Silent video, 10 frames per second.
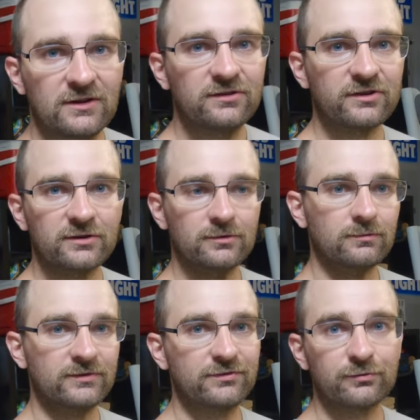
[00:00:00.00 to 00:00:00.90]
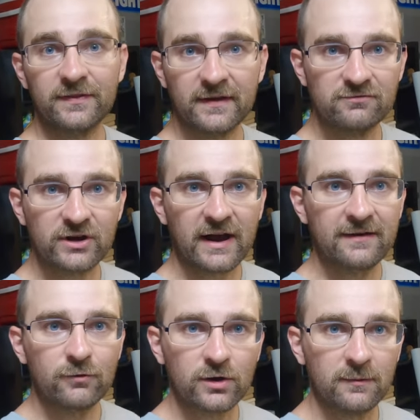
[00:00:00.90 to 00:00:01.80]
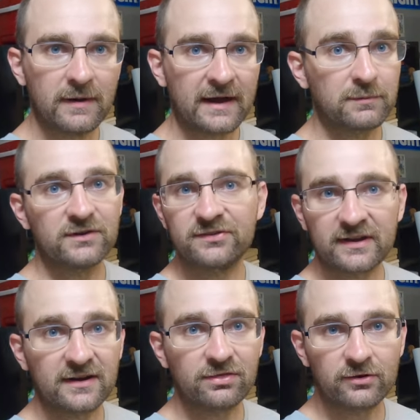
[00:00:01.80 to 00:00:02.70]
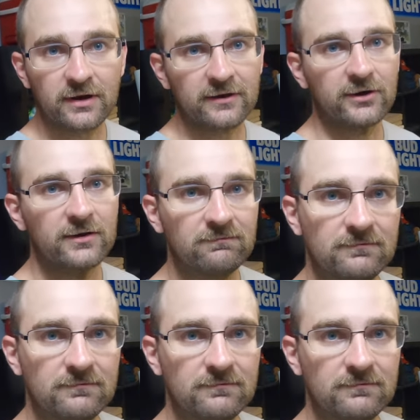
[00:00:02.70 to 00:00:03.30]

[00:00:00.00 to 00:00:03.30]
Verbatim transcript: So let's let them dry and we'll come back with the second and third layer on.